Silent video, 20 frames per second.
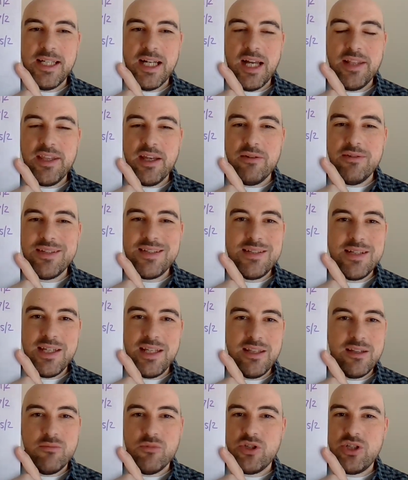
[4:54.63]
I don't
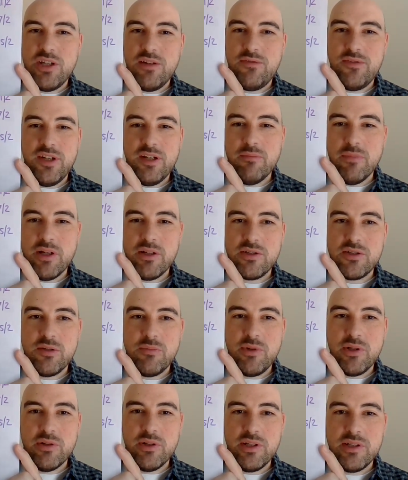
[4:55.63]
see them shifting much, to
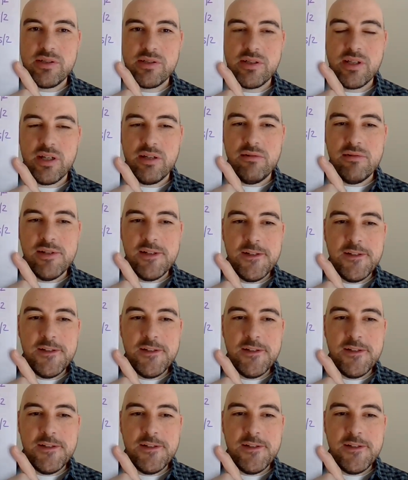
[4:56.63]
be honest, though.